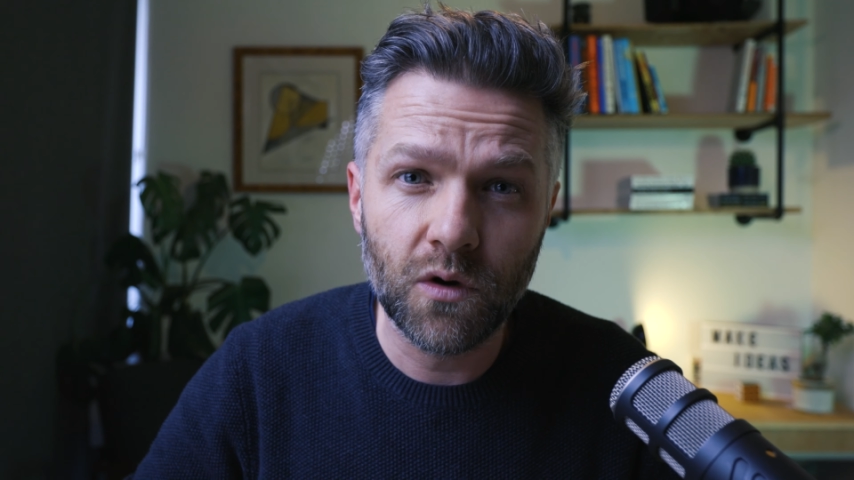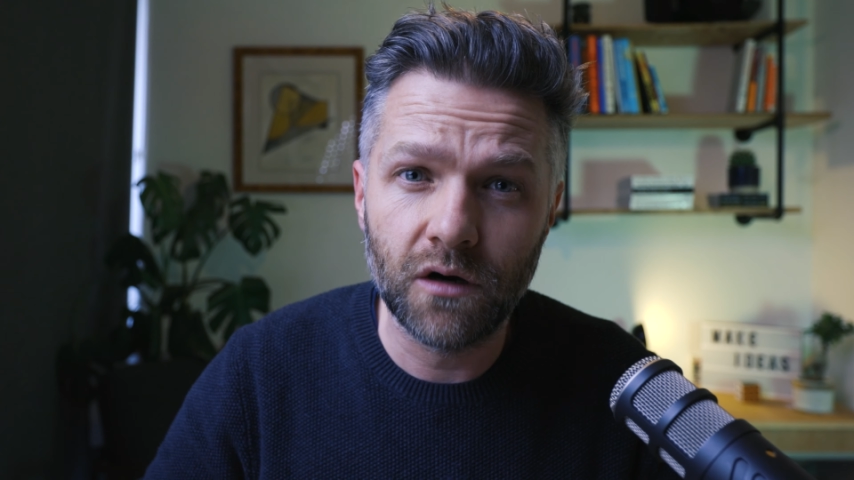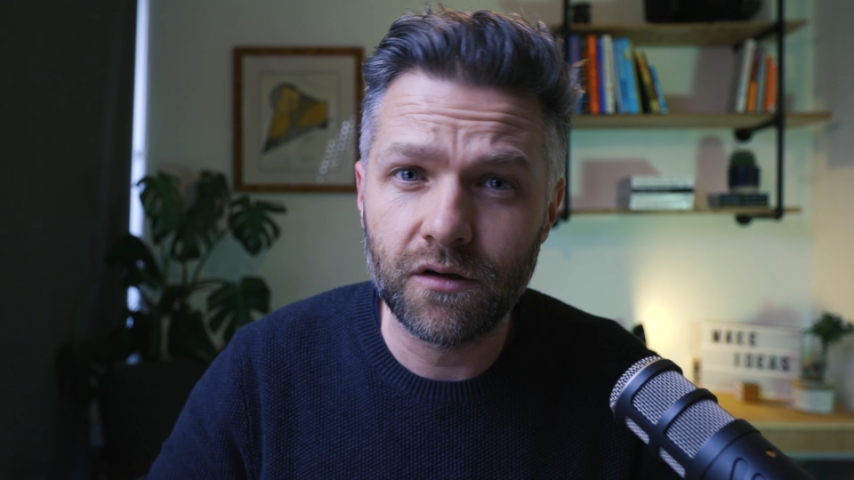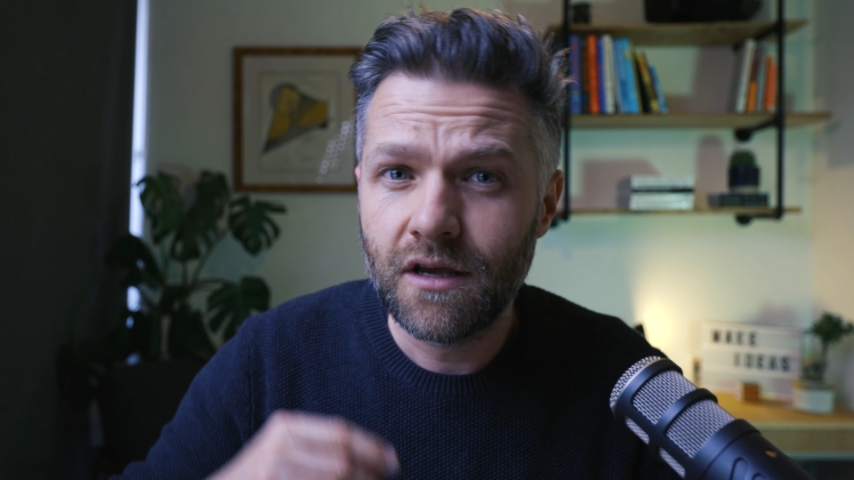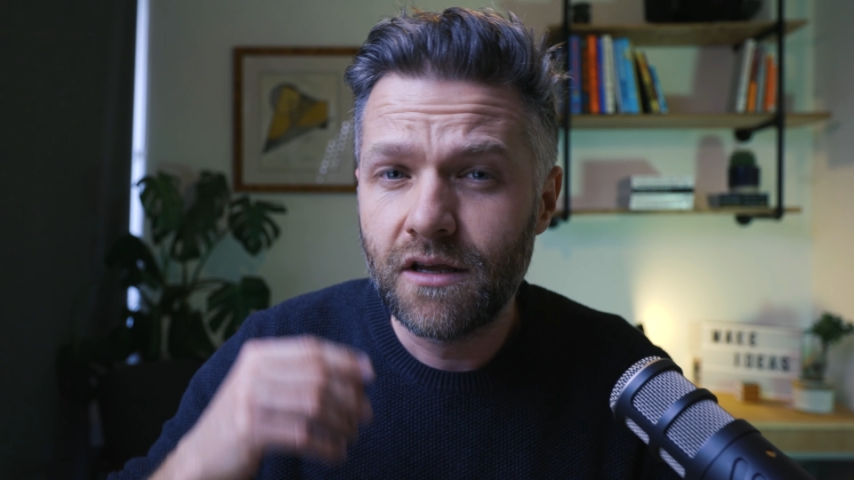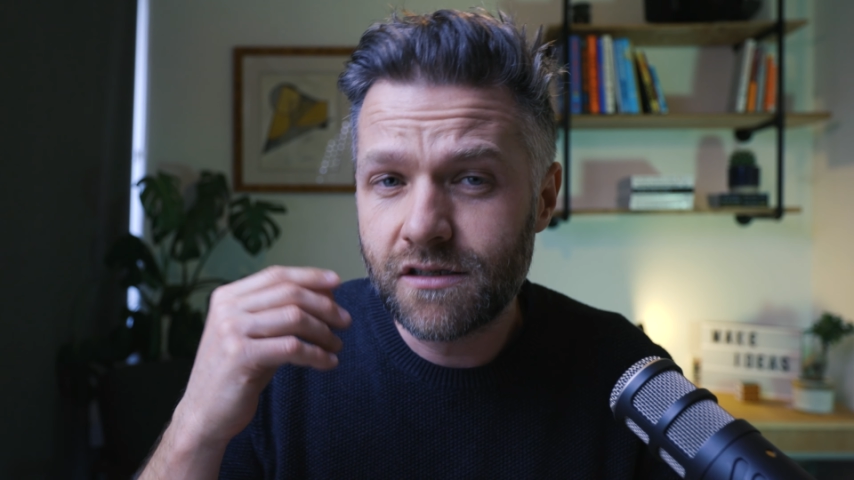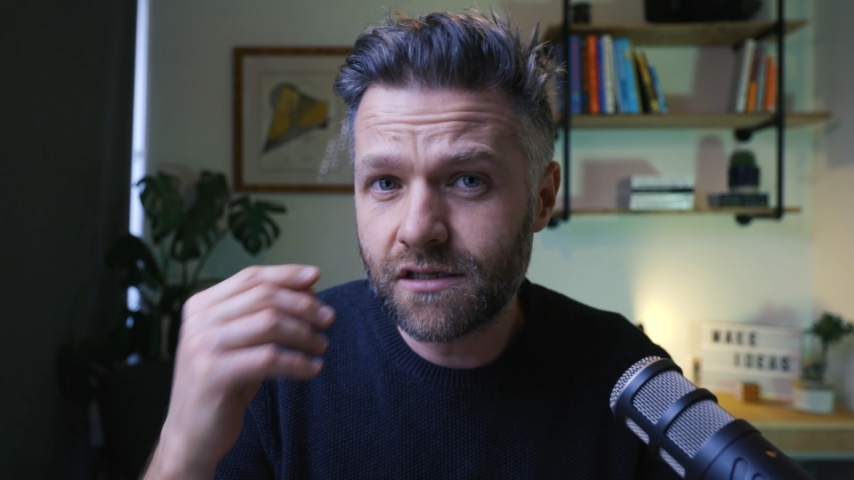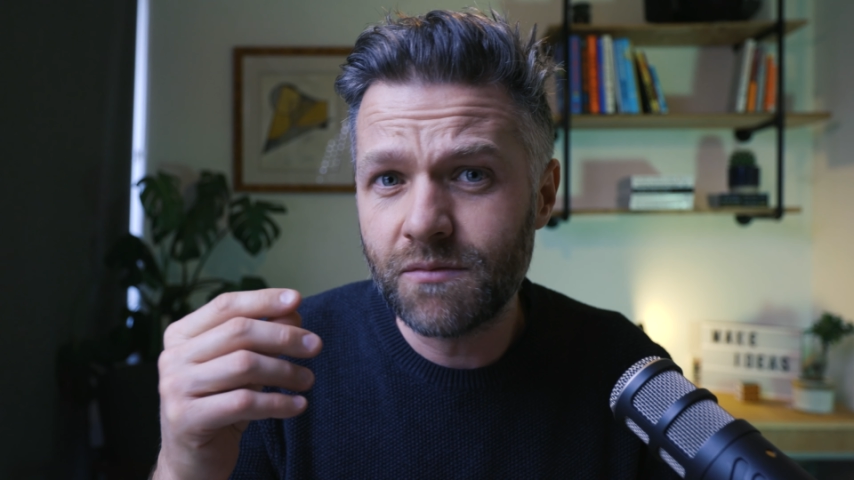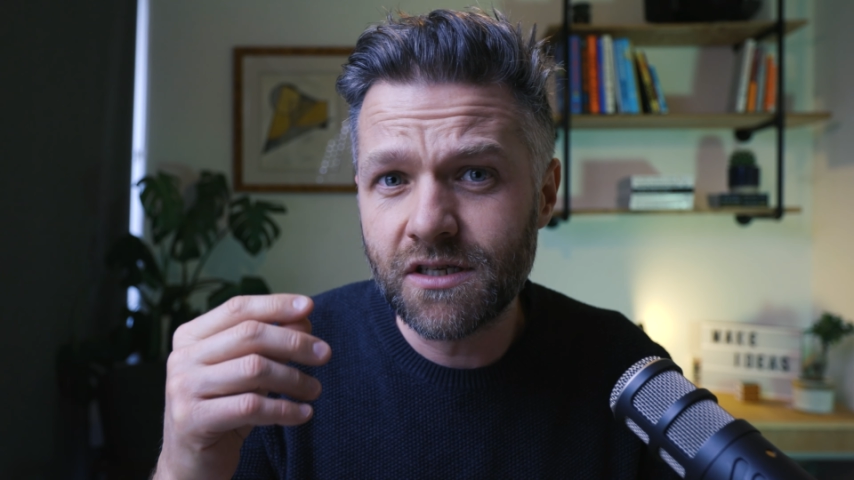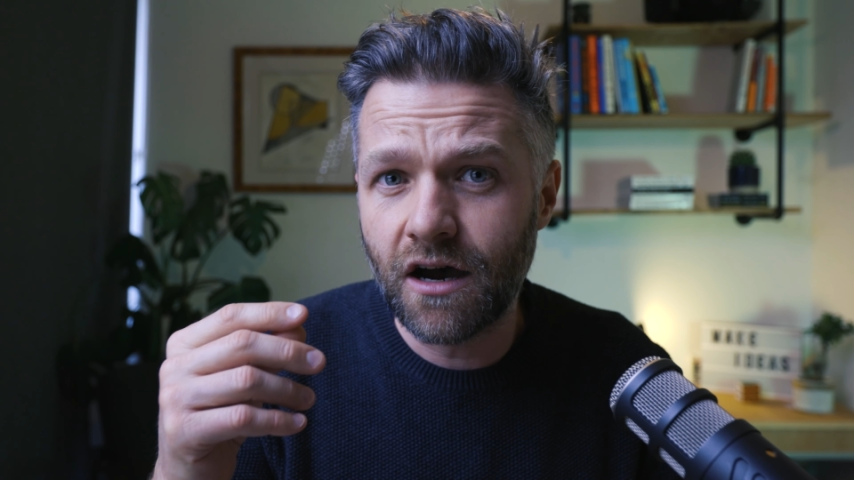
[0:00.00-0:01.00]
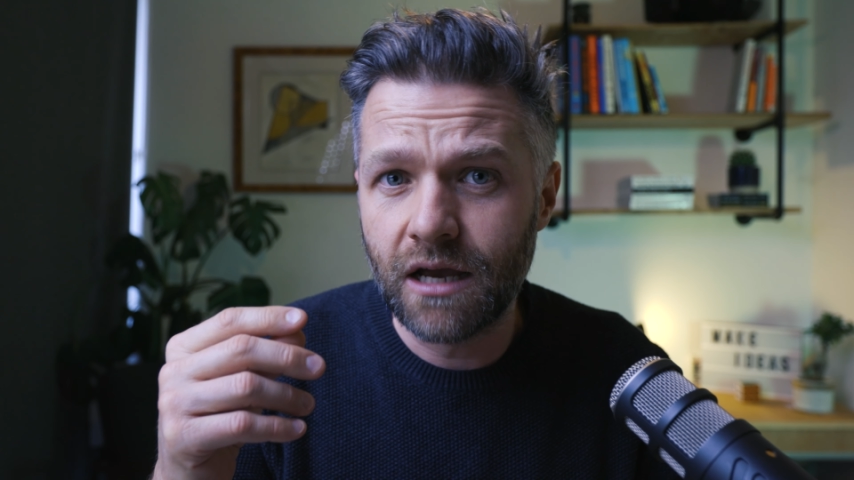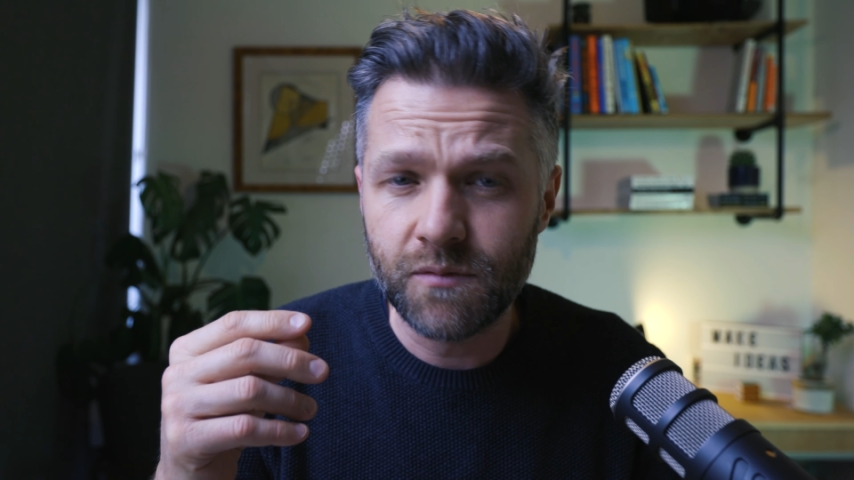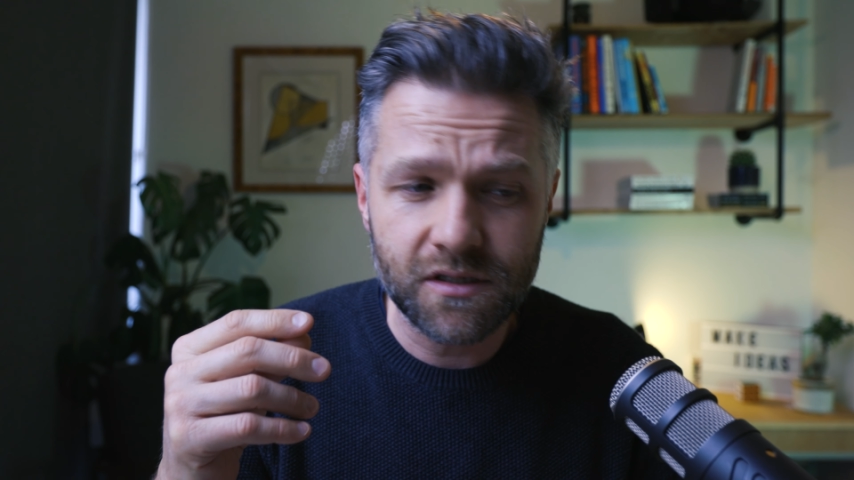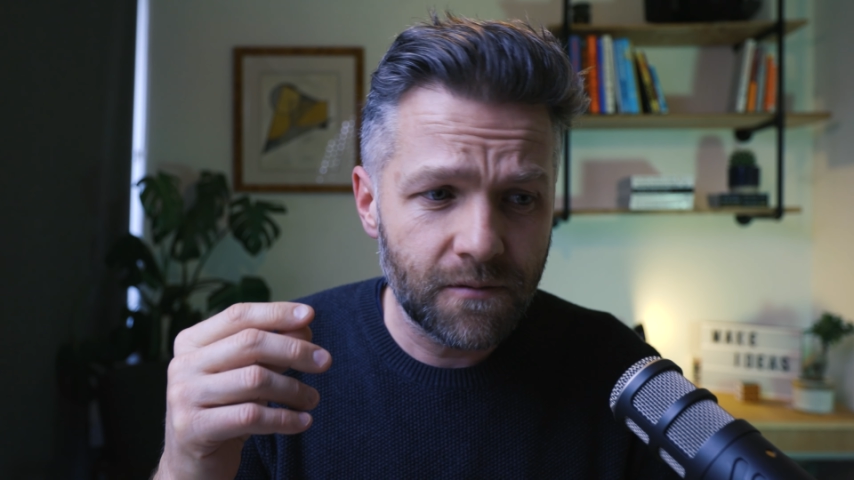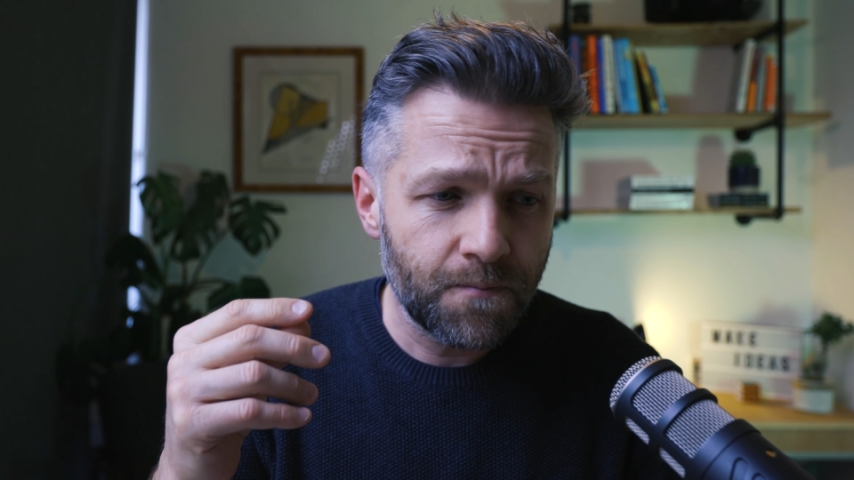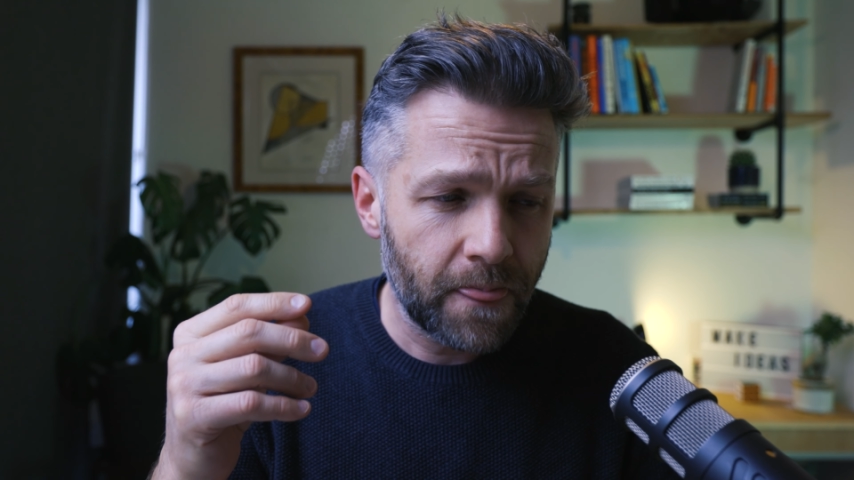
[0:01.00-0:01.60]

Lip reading: world. Sometimes